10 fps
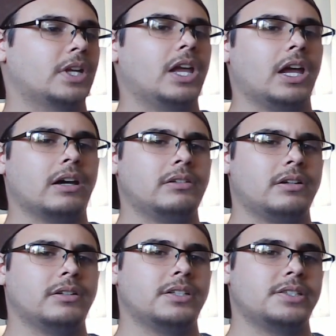How
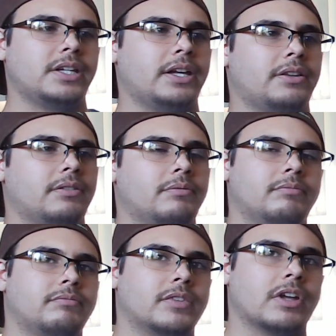long does that
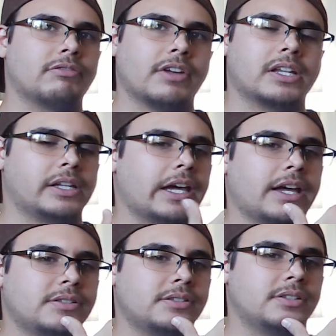effect
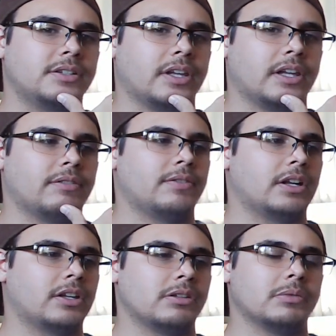last if it
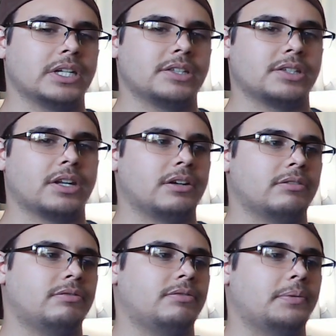accumulates
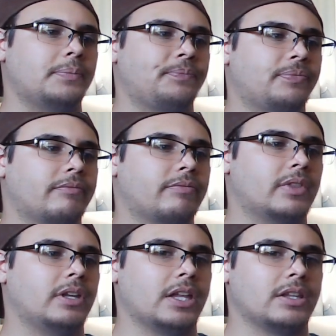enough?
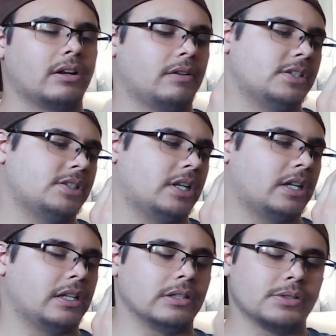And then all of a sudden
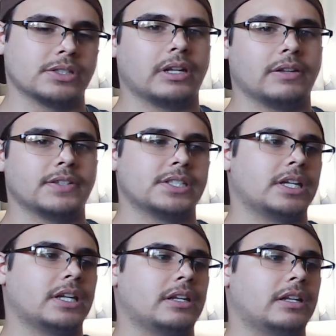he loses all of his
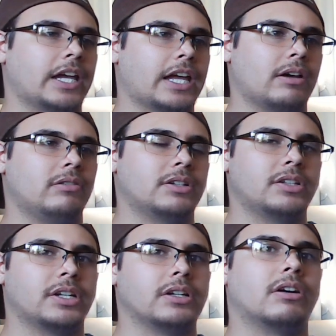nen. Like, how long
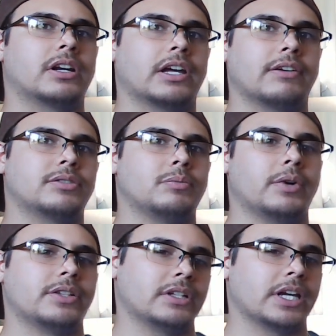did Gon have to
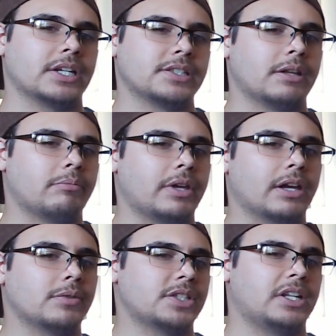wait to get his nen
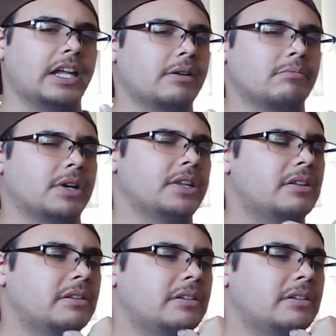back? Was it like a month?